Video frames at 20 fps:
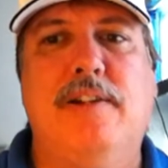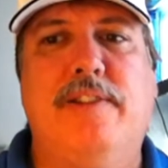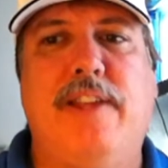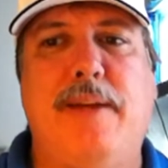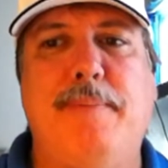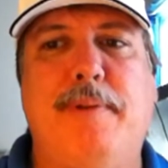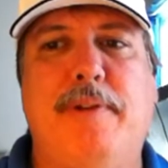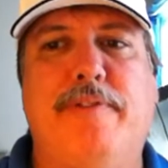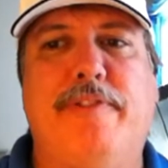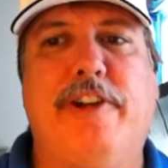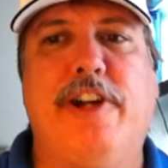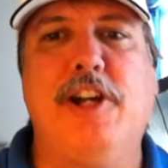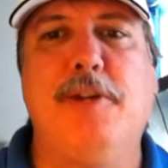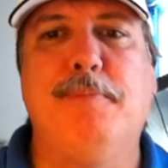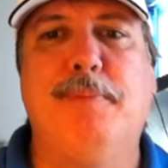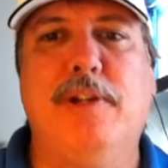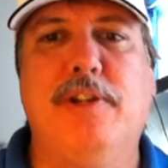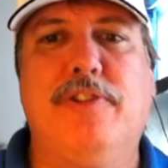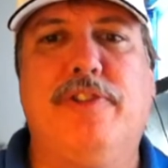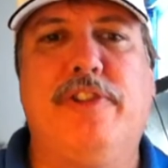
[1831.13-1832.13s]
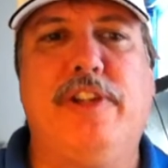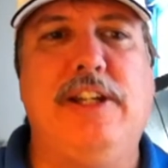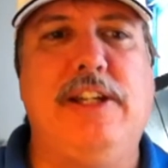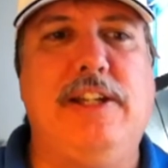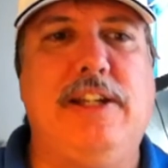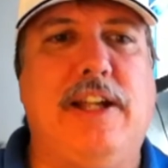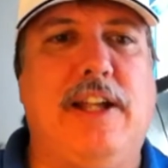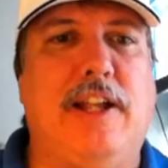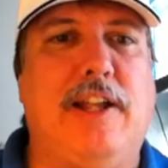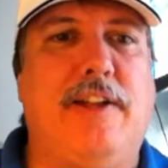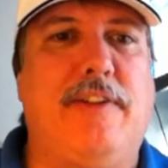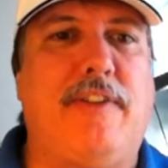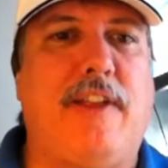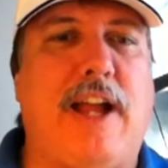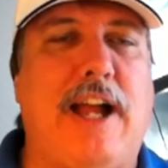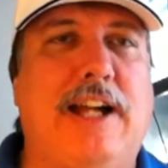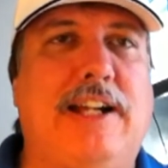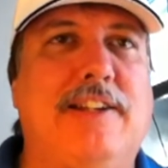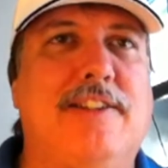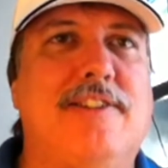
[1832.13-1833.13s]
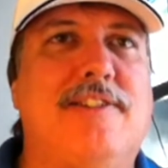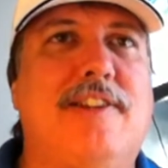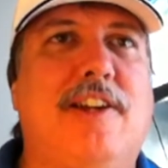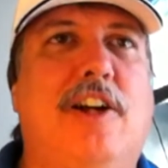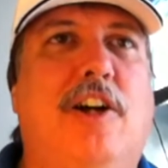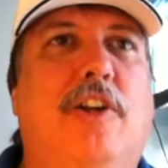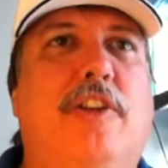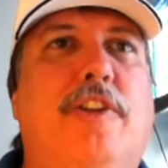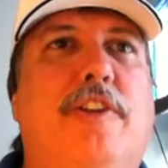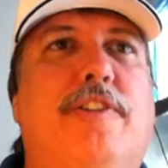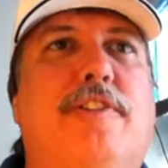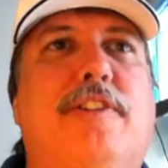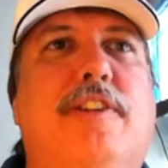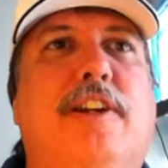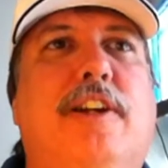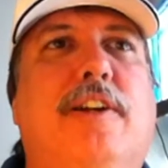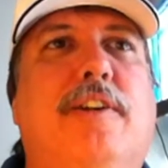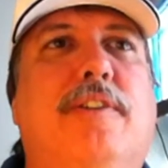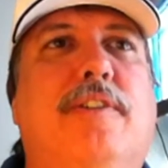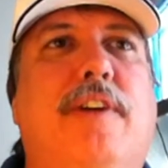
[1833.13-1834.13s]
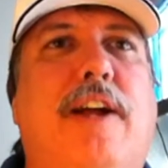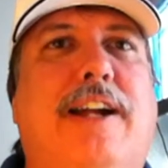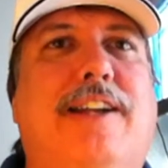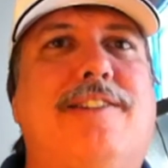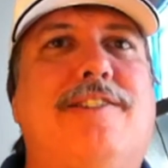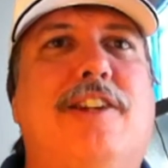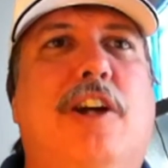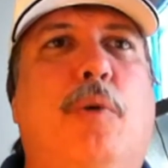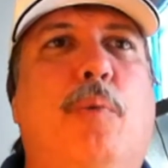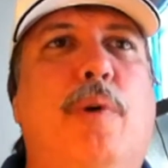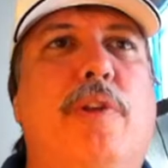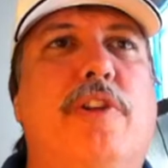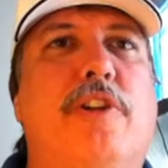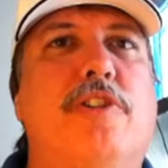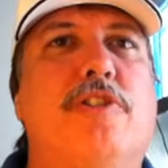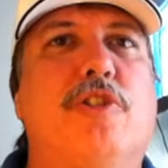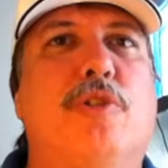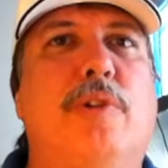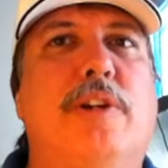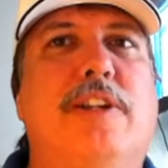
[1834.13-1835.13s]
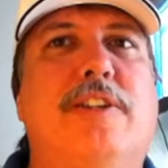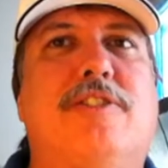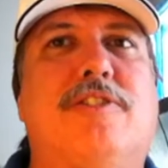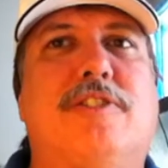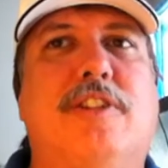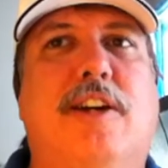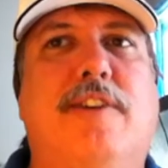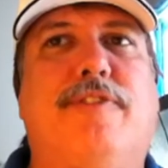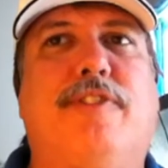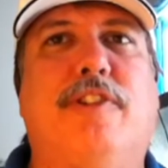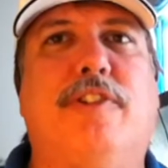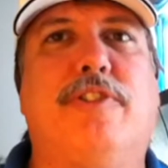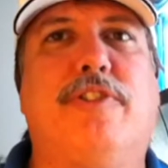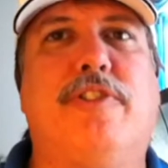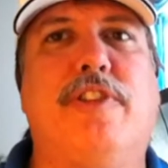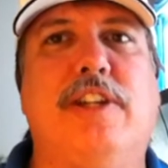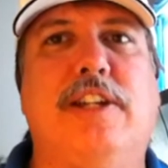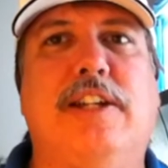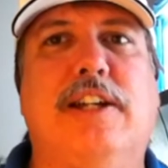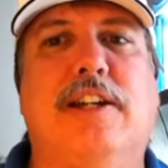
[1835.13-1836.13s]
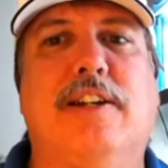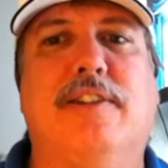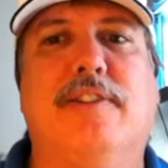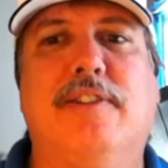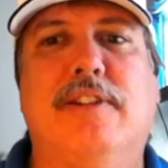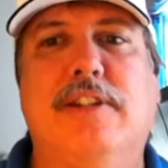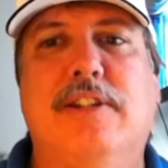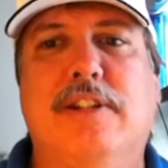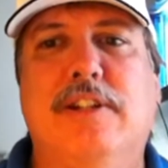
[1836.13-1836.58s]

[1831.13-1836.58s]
they've been very busy. I can tell when they're doing stuff because the